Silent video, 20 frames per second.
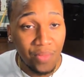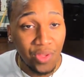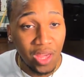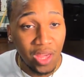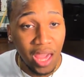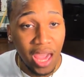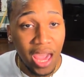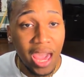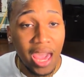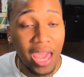
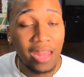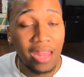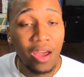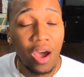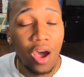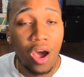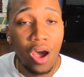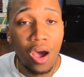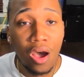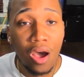She had
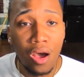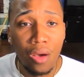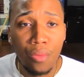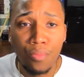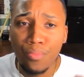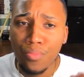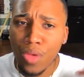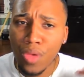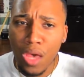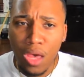
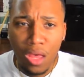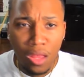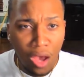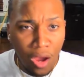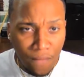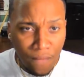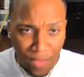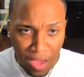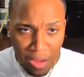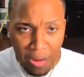um,
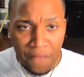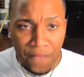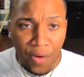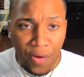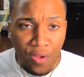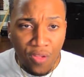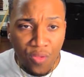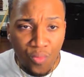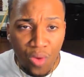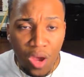her very
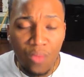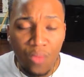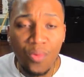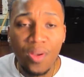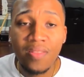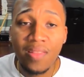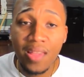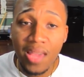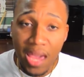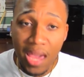first one
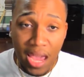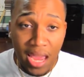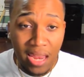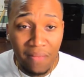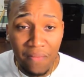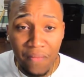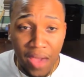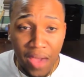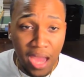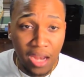was the
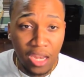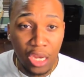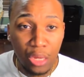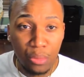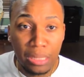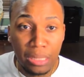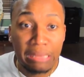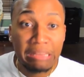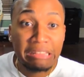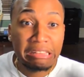Kandi
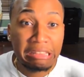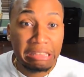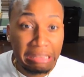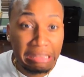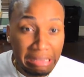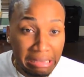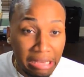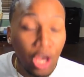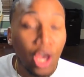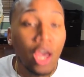Factory.
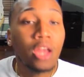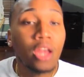Mm.